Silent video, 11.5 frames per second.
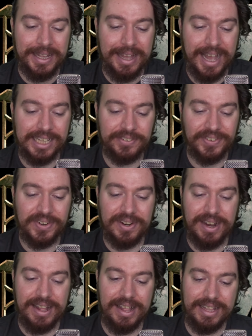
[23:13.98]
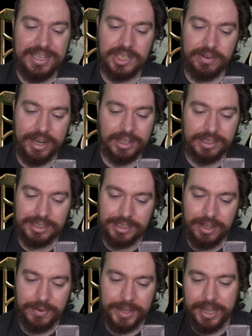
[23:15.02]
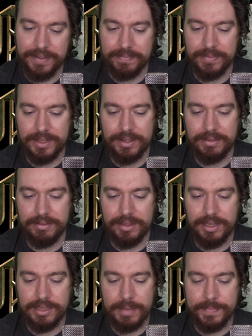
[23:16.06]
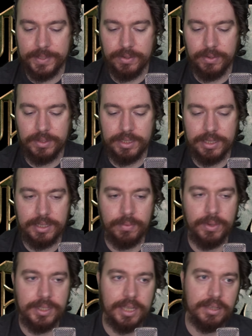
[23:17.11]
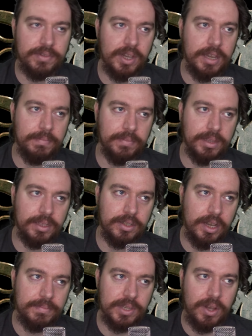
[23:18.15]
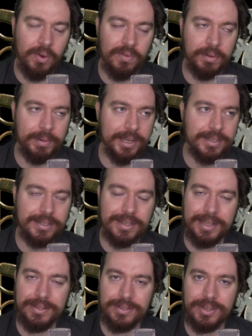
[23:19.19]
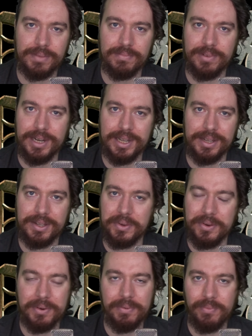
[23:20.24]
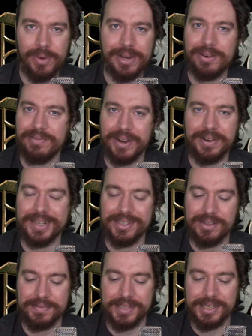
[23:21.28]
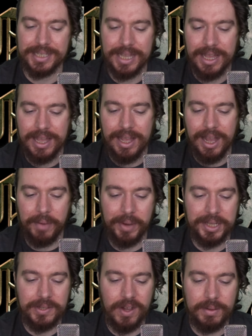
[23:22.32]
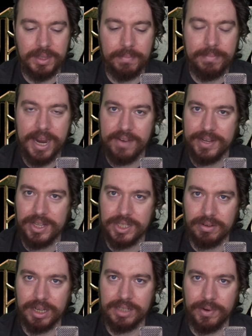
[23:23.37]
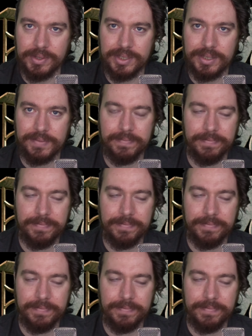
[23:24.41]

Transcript: As for Easter eggs, okay, this episode, since it was the end of time, the time is all over the place, and there's just some really cool, weird variant stuff in this. I want to talk about the Marvel Easter eggs first.